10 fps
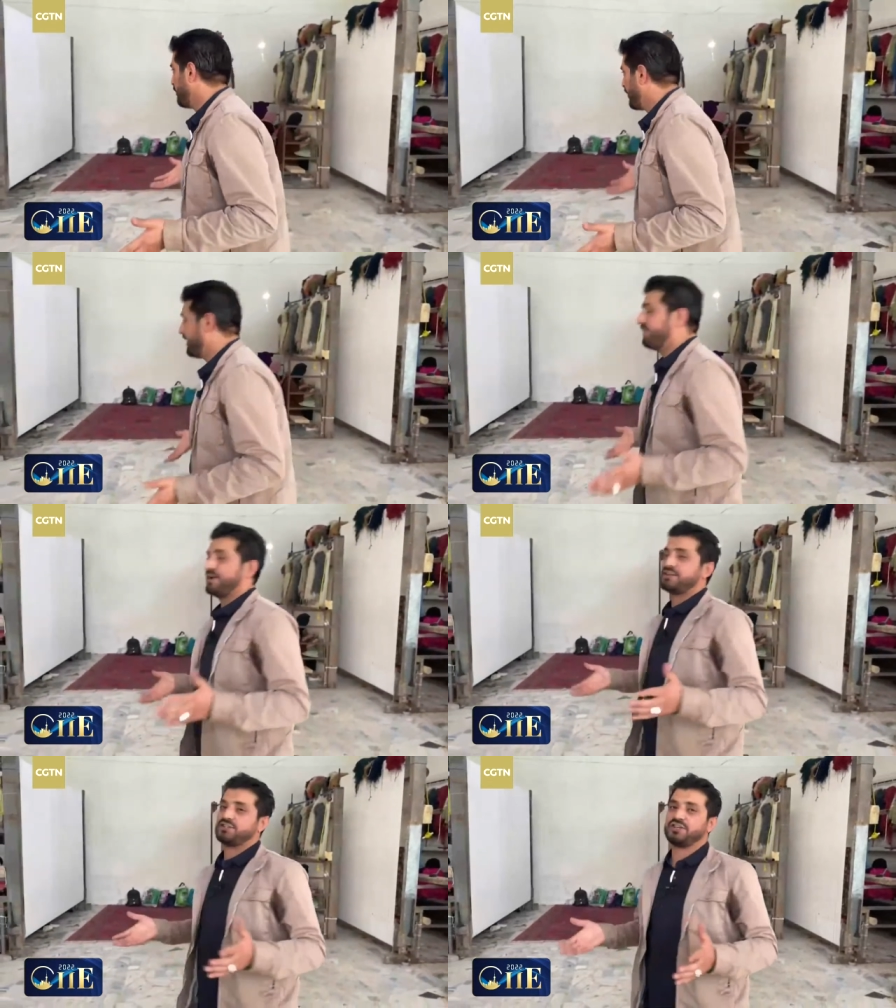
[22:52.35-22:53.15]

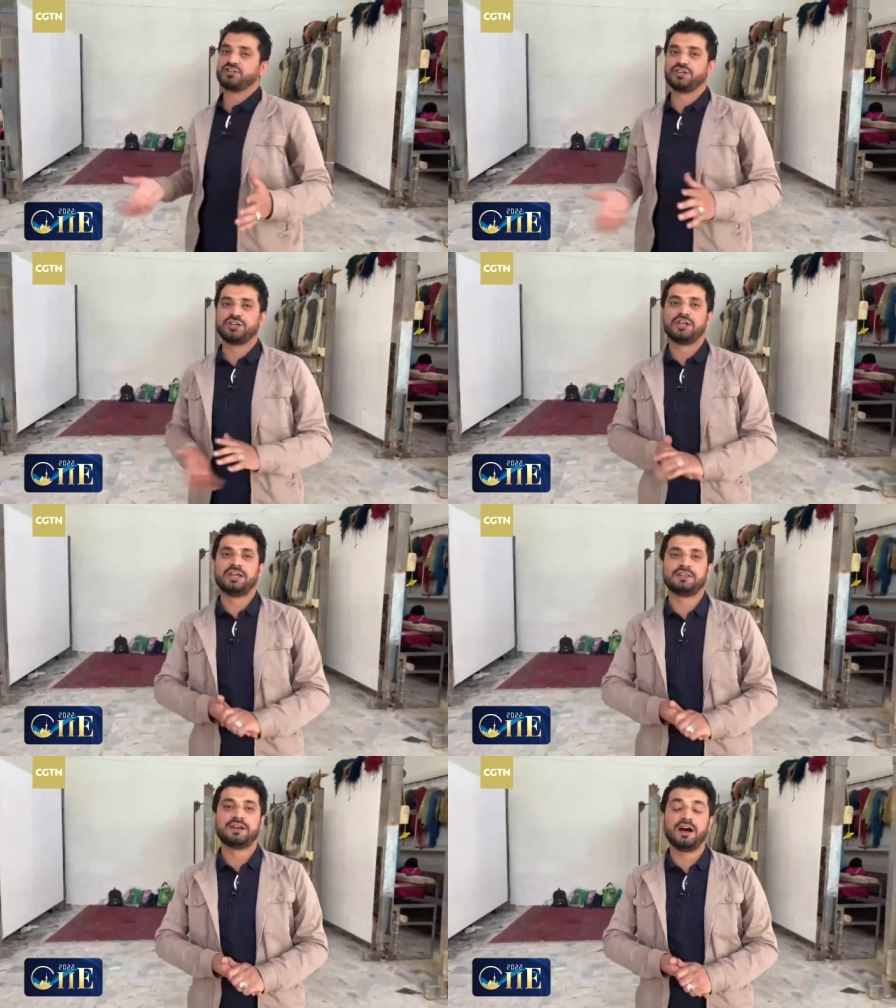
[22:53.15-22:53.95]
weaving section
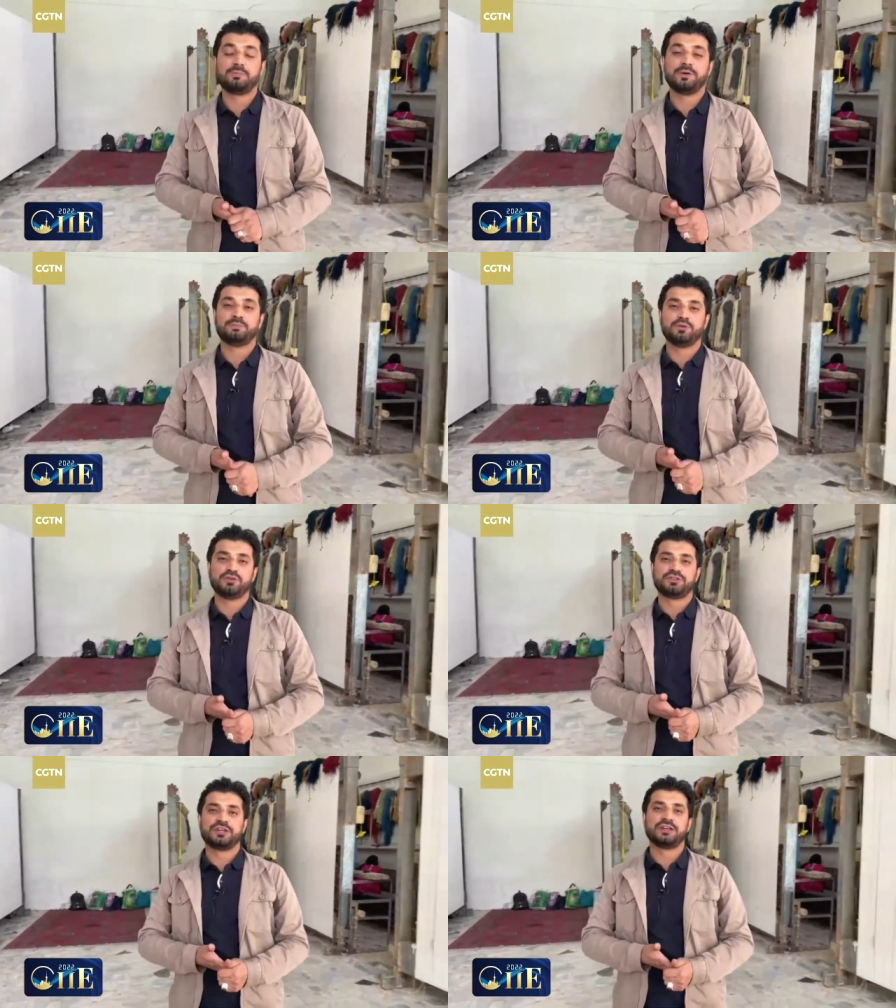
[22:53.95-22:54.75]
and the carpet
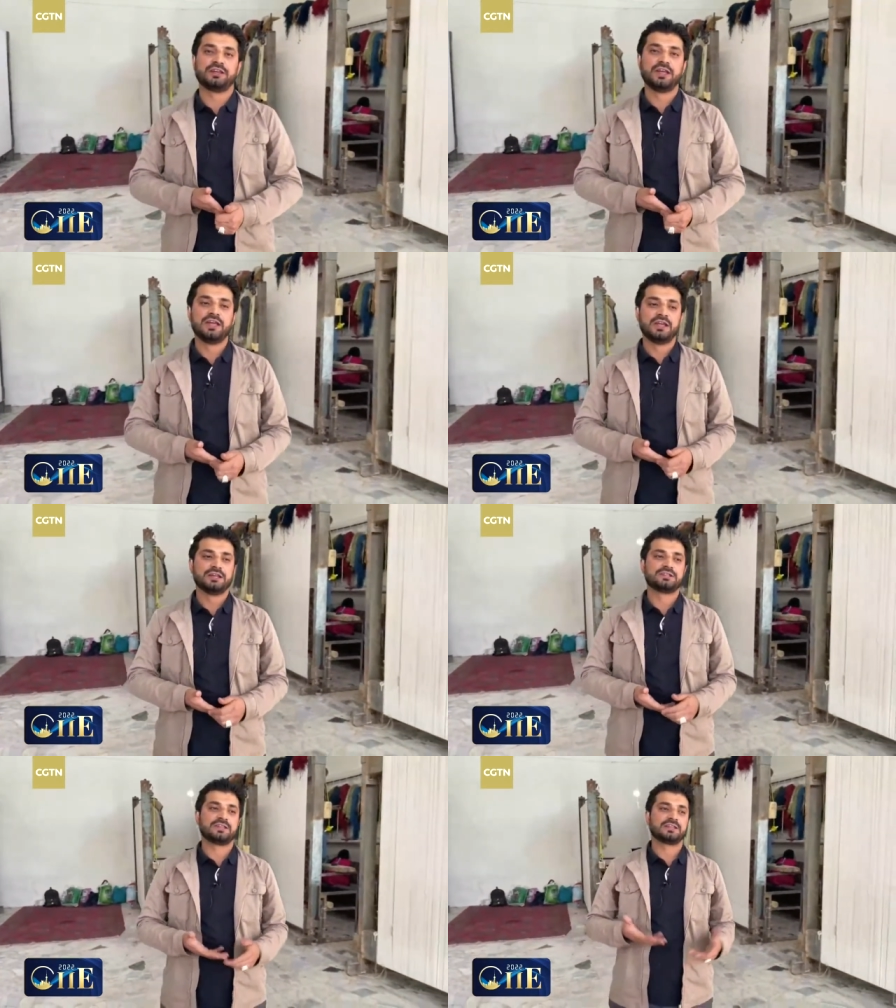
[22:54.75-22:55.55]
producing
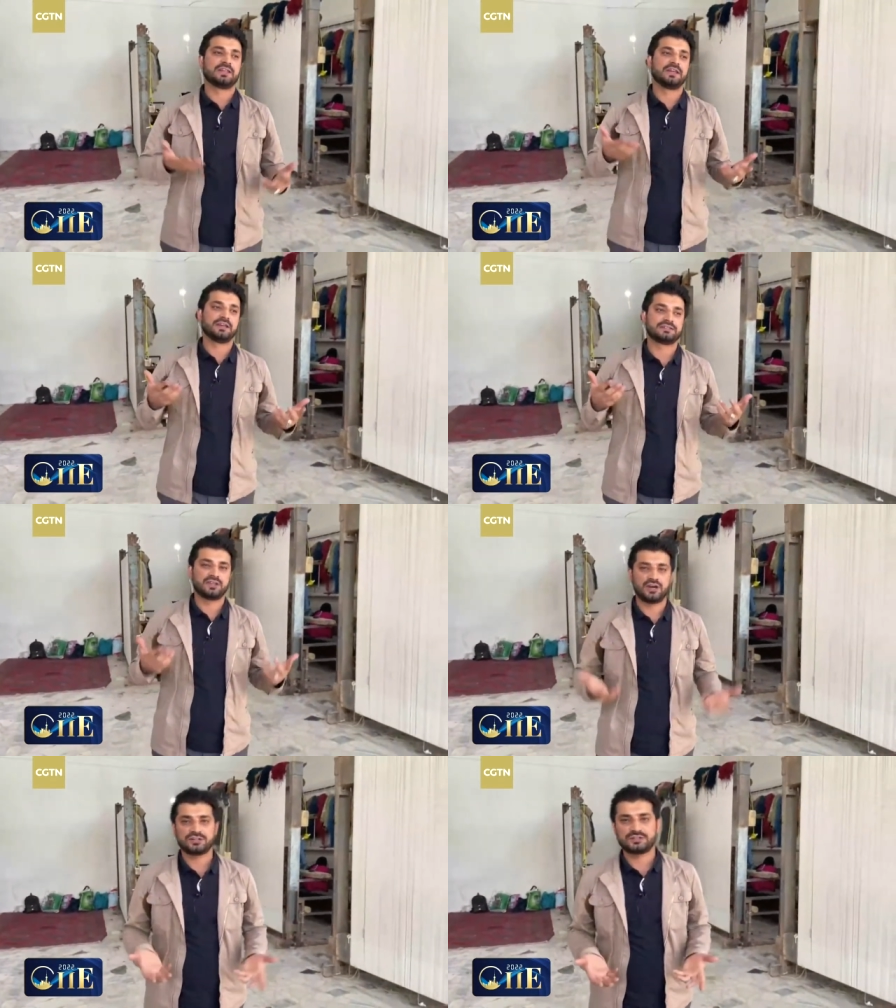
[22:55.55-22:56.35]
as an
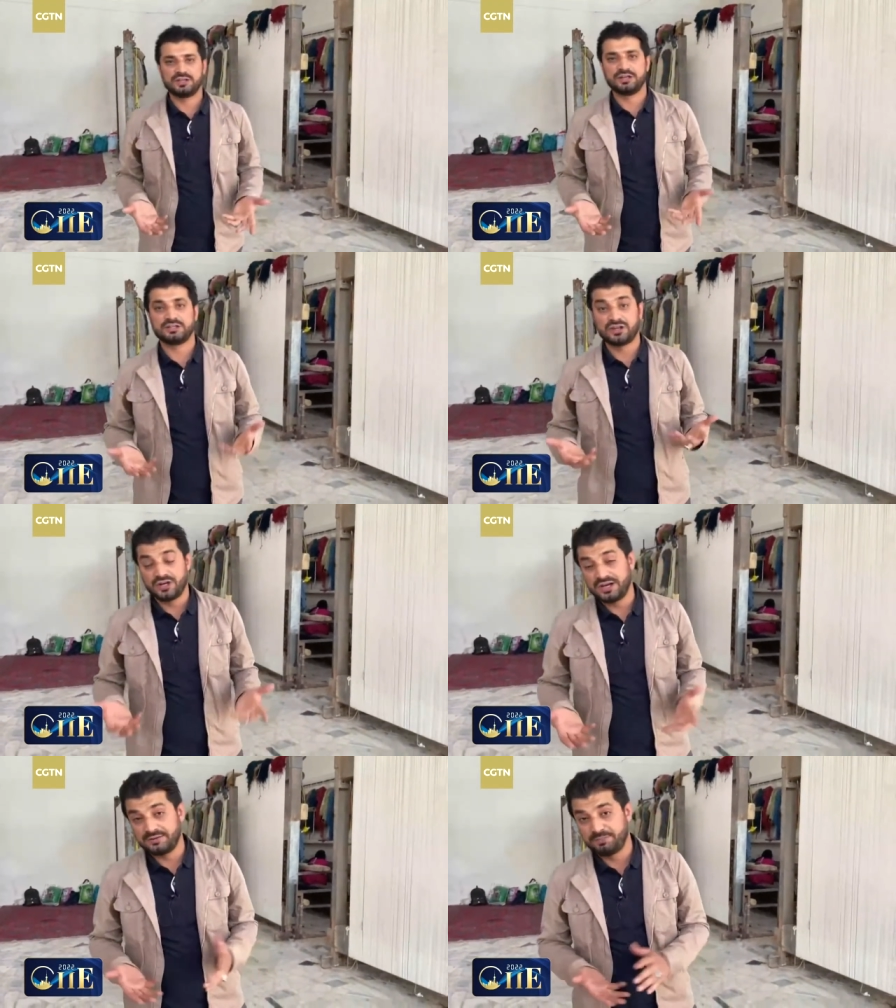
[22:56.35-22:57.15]

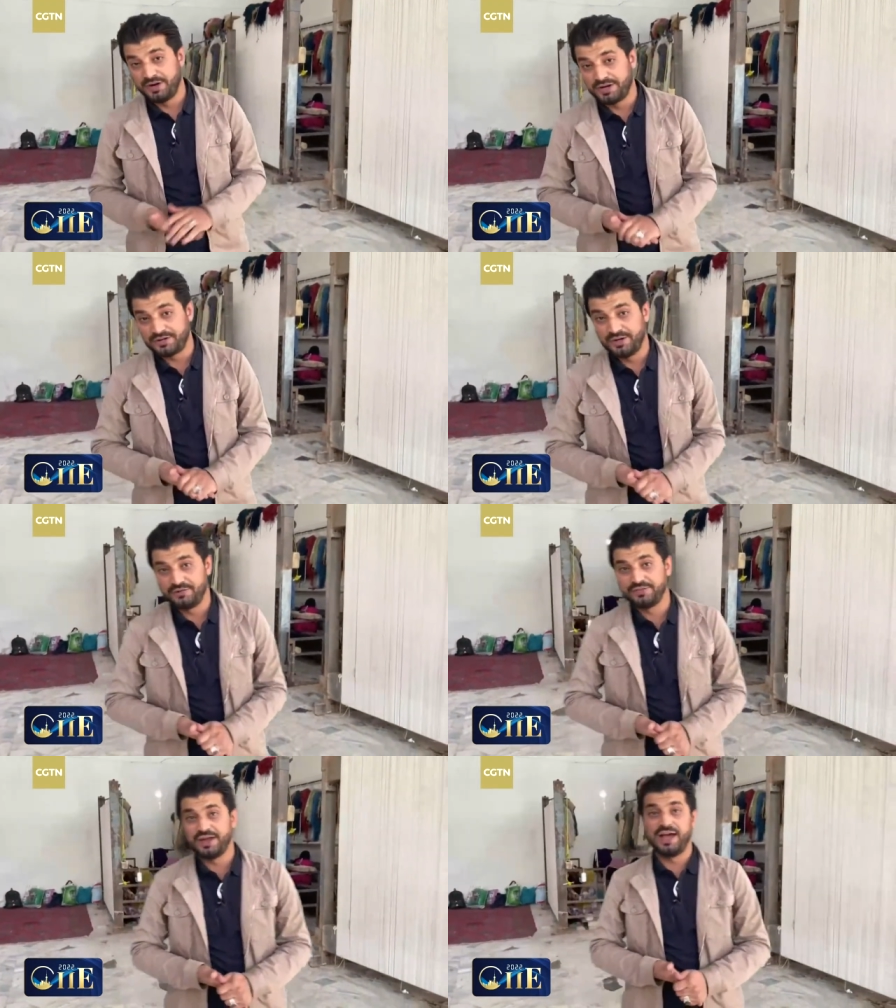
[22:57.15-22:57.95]
exotic part
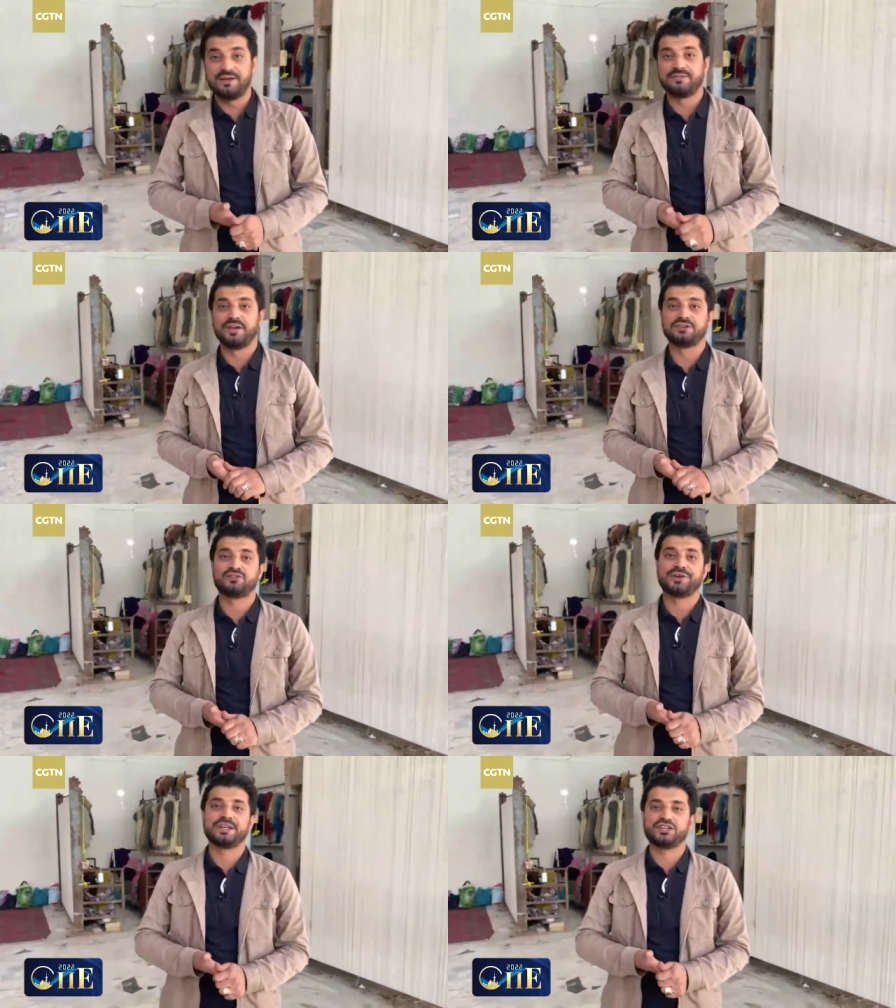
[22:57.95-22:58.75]
of the Afghan
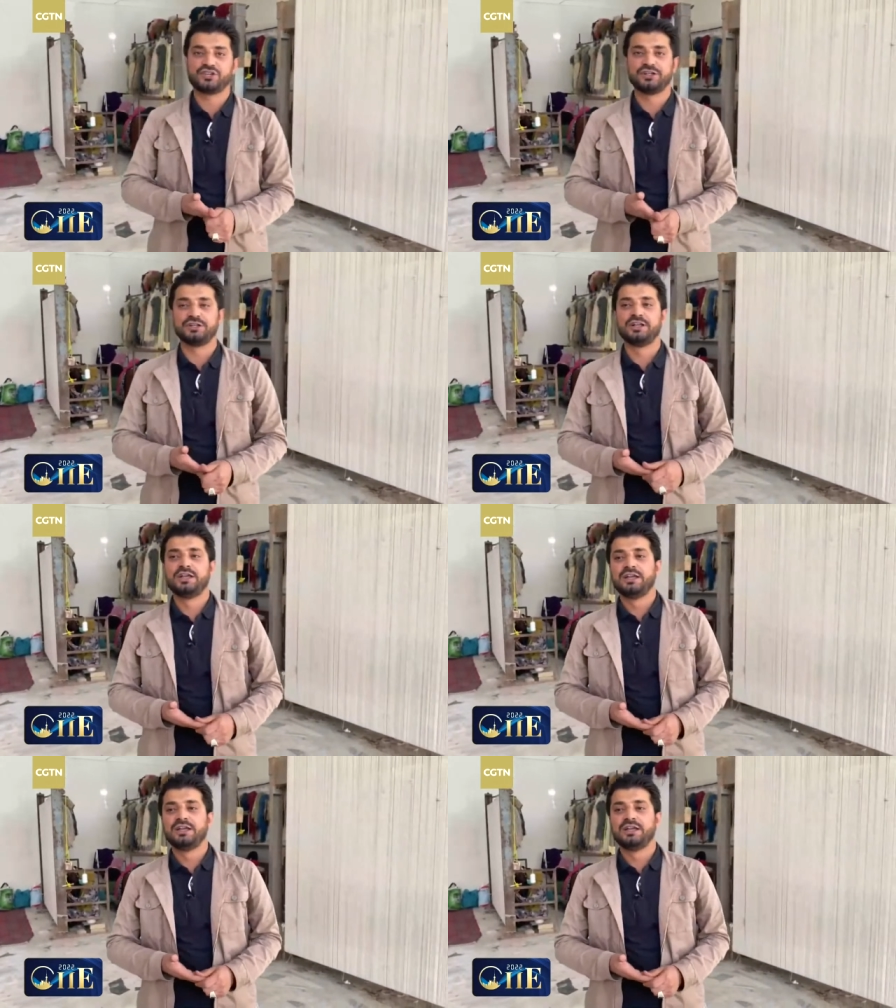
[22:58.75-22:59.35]
traditional